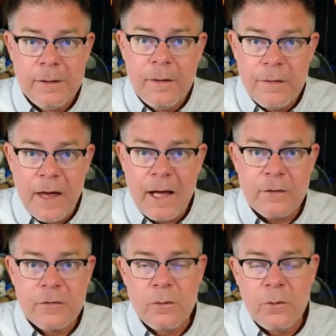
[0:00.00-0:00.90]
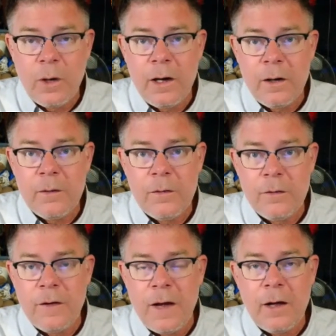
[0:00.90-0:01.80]
That's where the
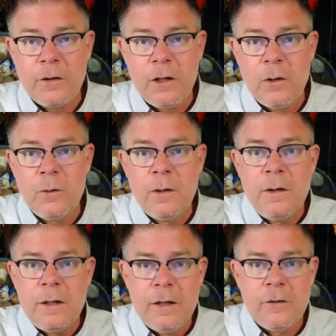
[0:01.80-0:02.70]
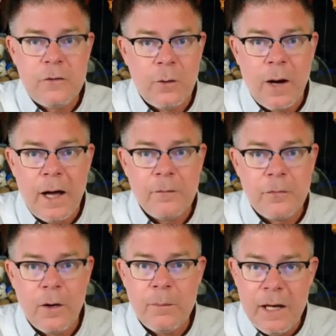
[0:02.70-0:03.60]
value is derived
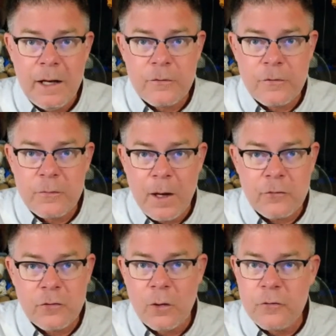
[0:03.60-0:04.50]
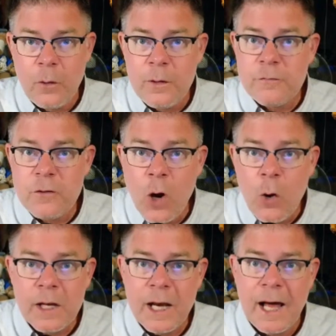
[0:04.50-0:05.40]
from, and it's special. So we've
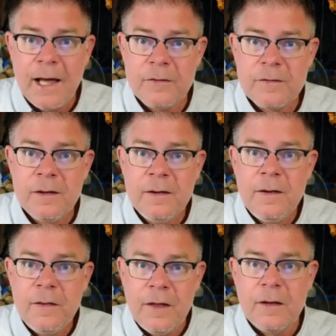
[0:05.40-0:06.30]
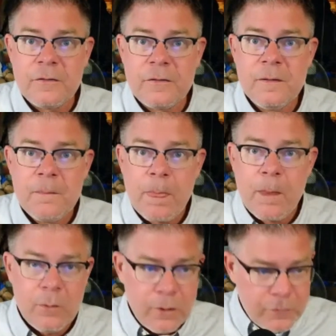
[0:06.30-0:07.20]
tokenized this,
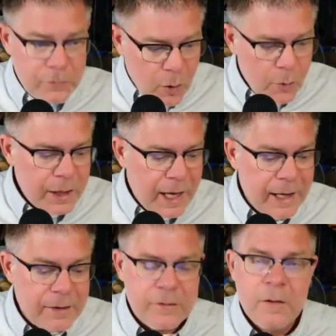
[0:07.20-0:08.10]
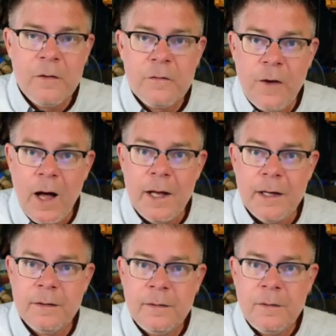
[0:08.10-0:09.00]
right? We've tokenized
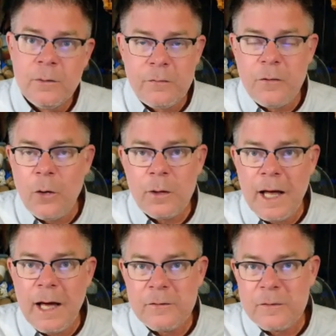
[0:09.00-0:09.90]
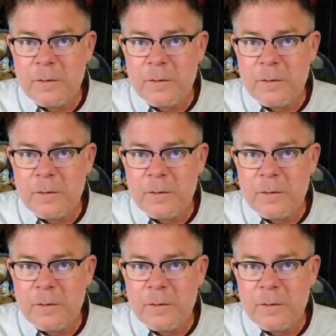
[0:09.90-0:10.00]
fun. We've tokenized